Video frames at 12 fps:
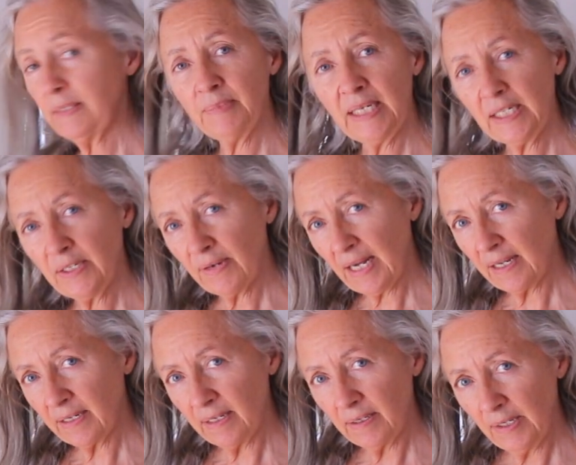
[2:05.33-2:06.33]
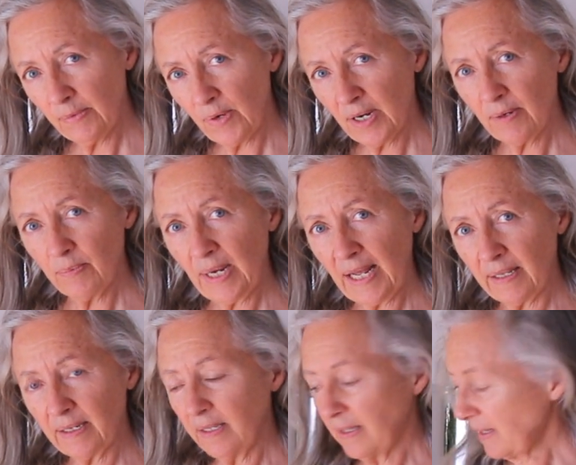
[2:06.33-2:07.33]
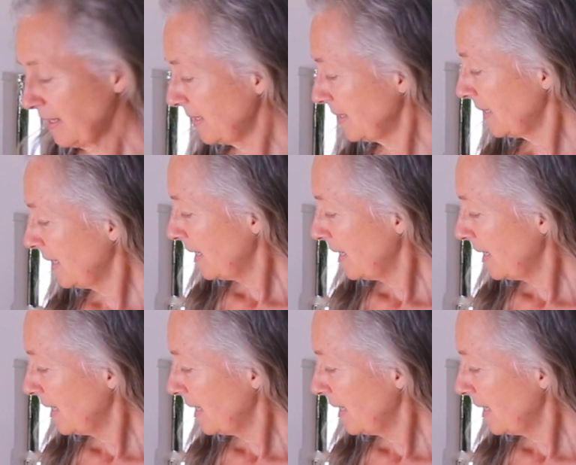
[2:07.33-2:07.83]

to make your, your water alkaline,